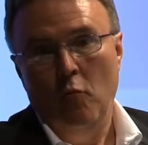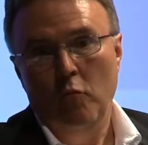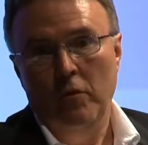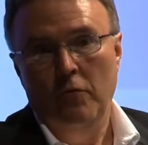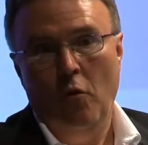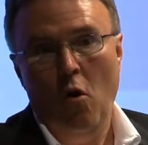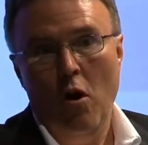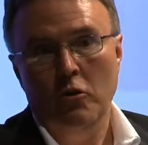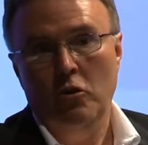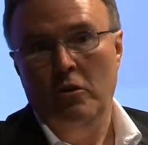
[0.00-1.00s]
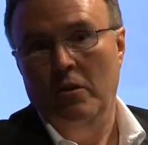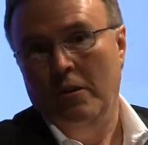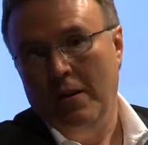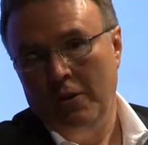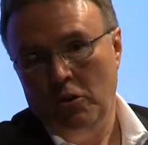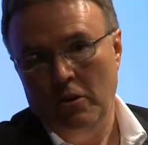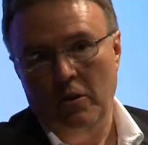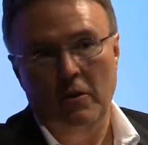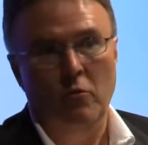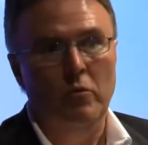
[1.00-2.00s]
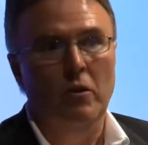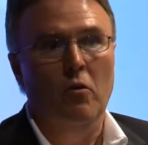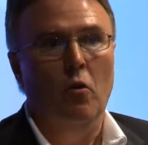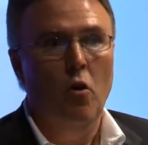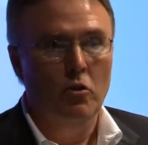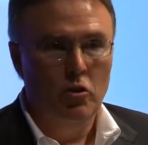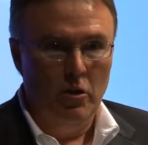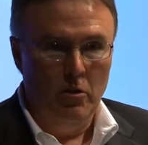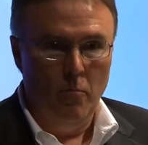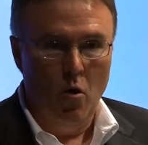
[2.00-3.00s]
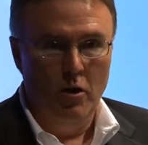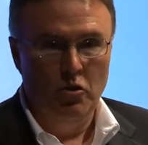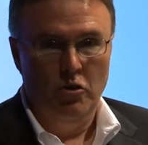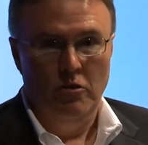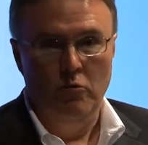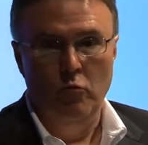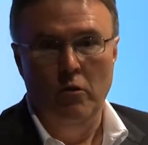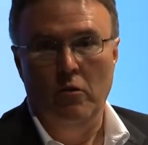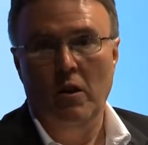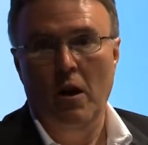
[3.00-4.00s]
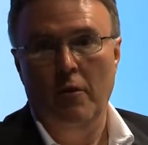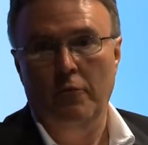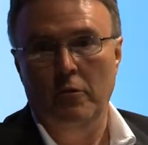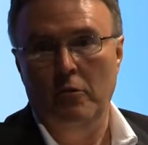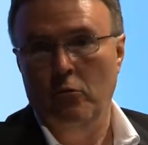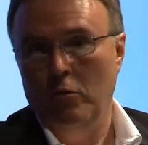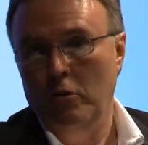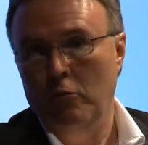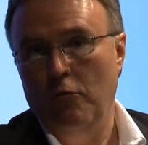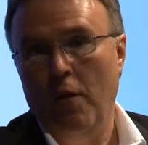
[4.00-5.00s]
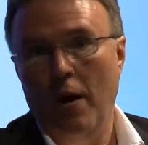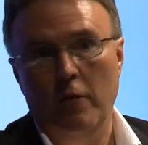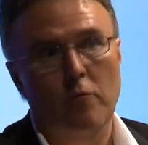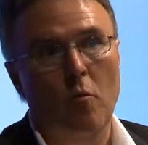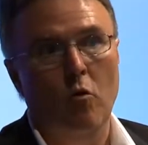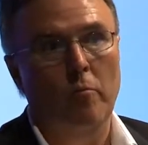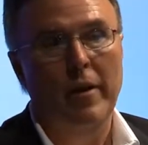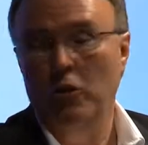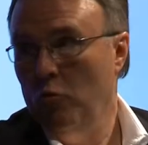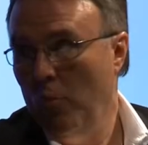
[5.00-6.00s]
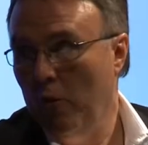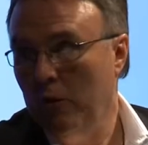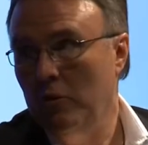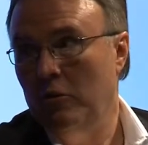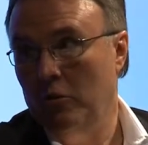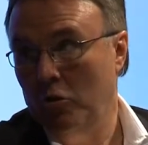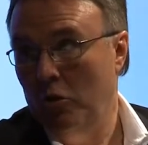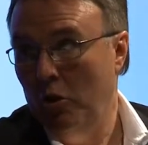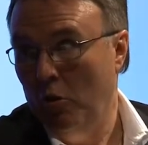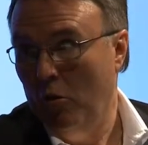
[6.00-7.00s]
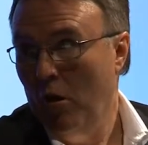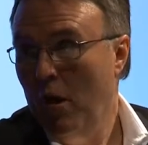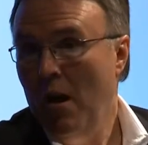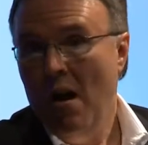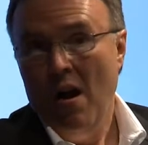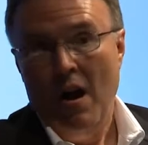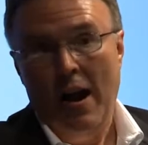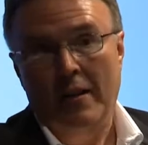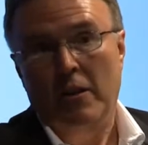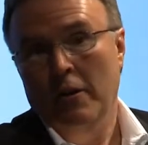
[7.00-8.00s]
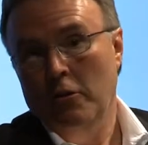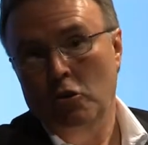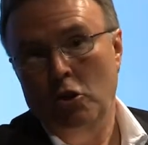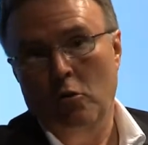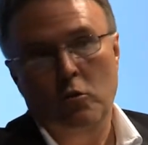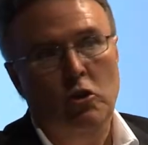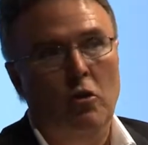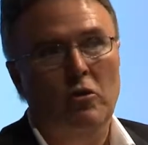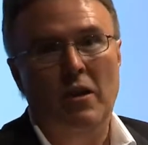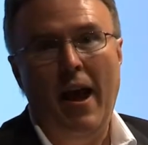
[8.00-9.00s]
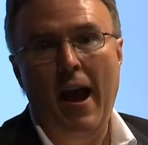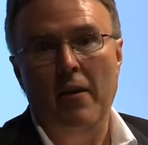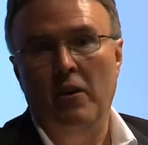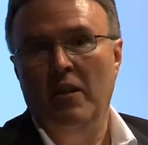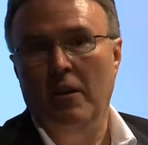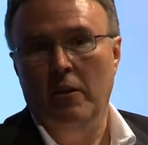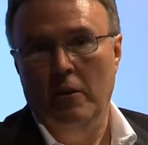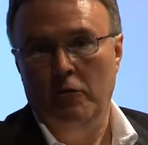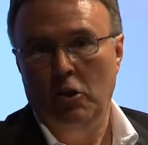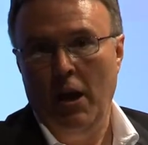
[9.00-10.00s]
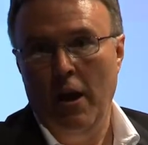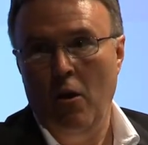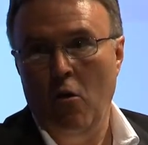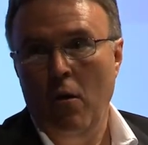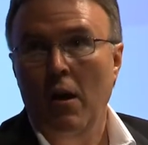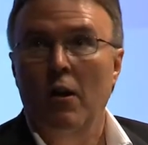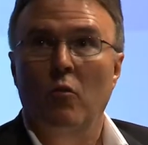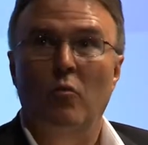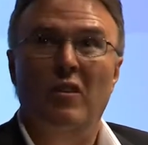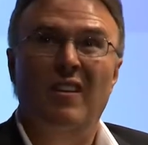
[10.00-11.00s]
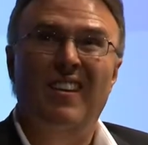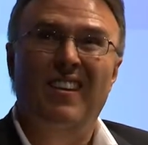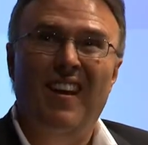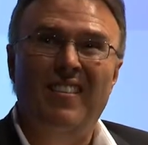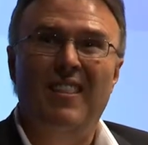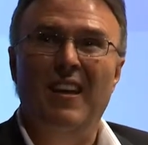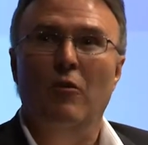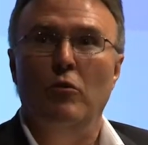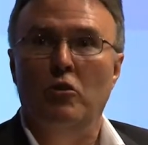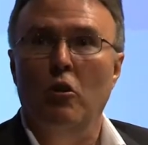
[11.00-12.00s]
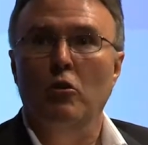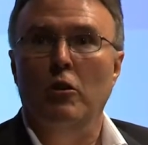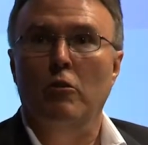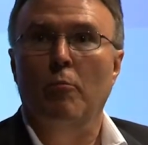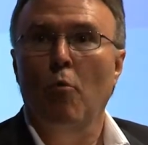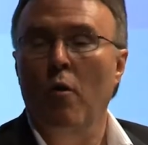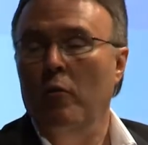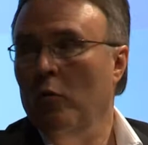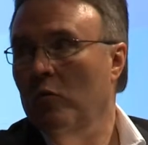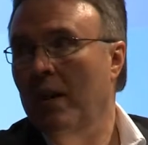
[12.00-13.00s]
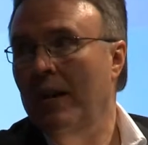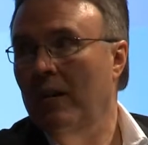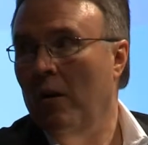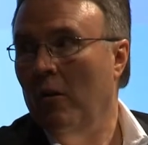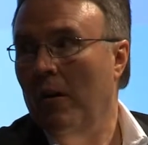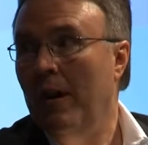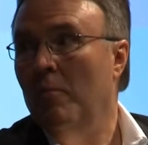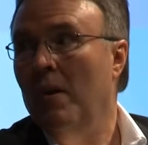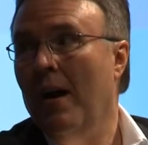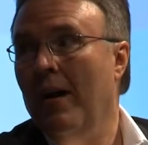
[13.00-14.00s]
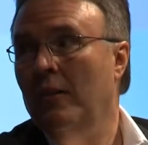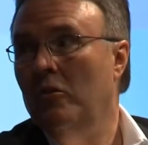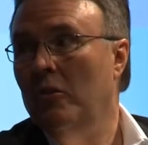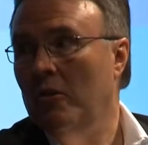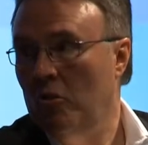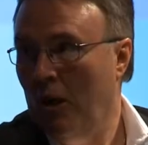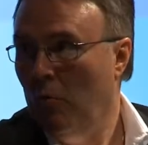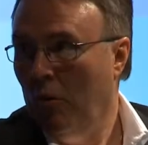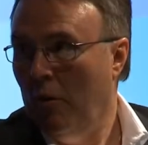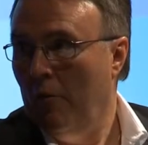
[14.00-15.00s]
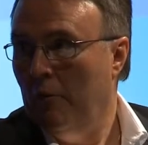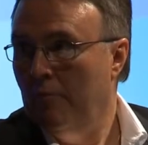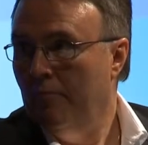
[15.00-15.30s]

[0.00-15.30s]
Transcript: We've launched in Augusta, we are launching in Boston, we are confident that we're going to do 5 more major markets this year. At the end of this year, we start to have, I think, enough scale. I think we start to get to the point where we've got our APIs stable enough.